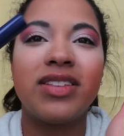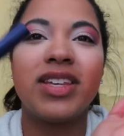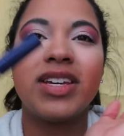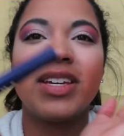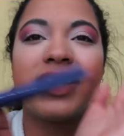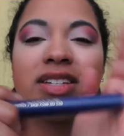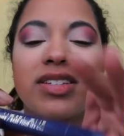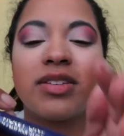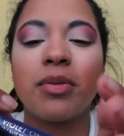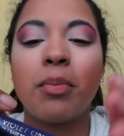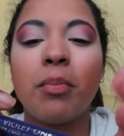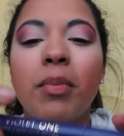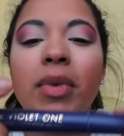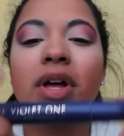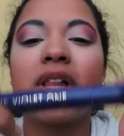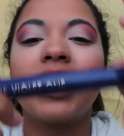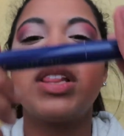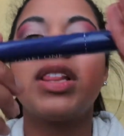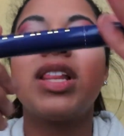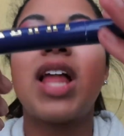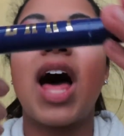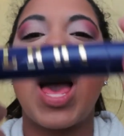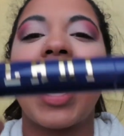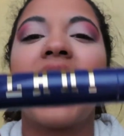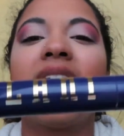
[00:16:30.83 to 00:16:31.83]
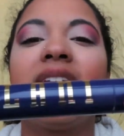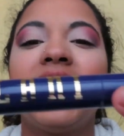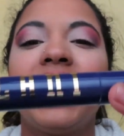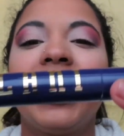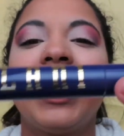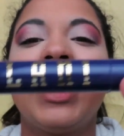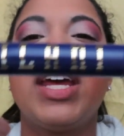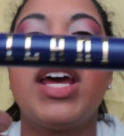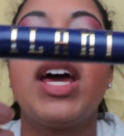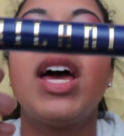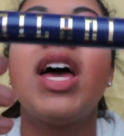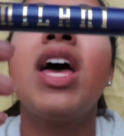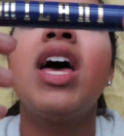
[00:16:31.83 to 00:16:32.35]
this
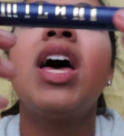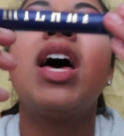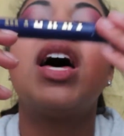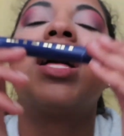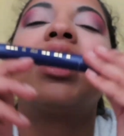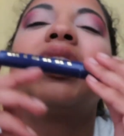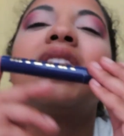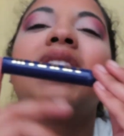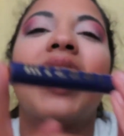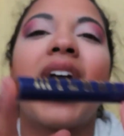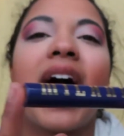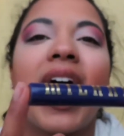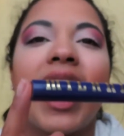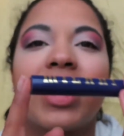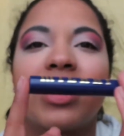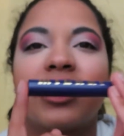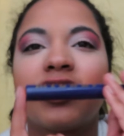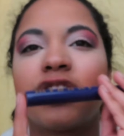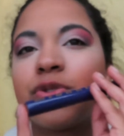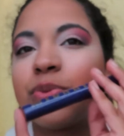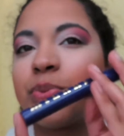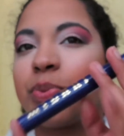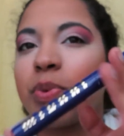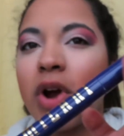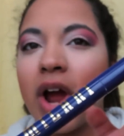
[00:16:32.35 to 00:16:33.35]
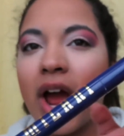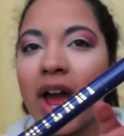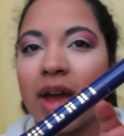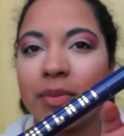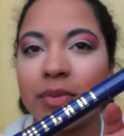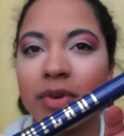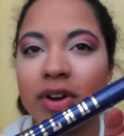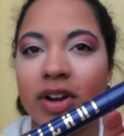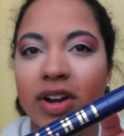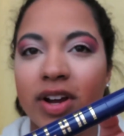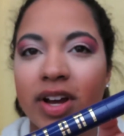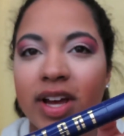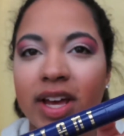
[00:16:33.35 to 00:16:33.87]
Milani lash
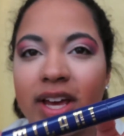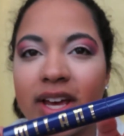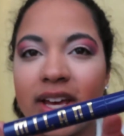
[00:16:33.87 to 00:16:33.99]
primer.